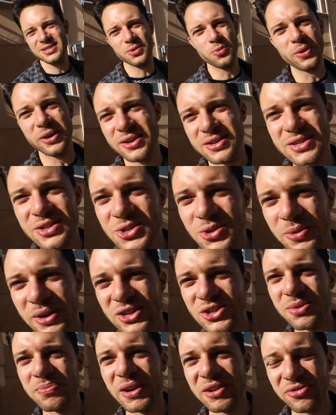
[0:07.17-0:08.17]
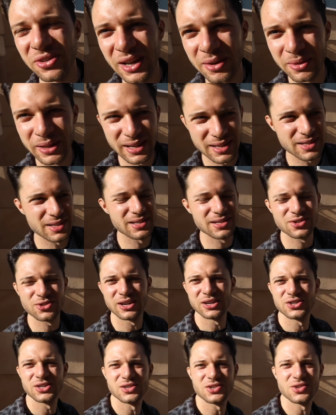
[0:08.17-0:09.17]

it's a weird situation. My family has a strange